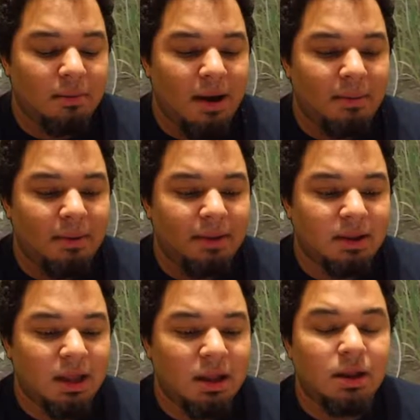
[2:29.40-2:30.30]
pop up
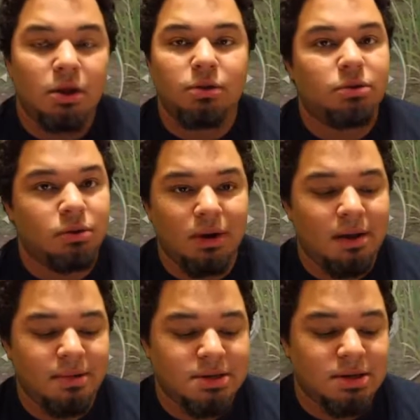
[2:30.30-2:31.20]
like that, do
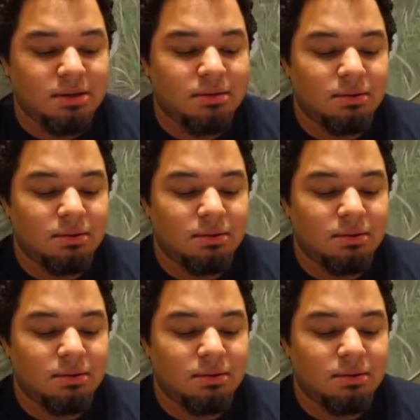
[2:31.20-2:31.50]
not miss it.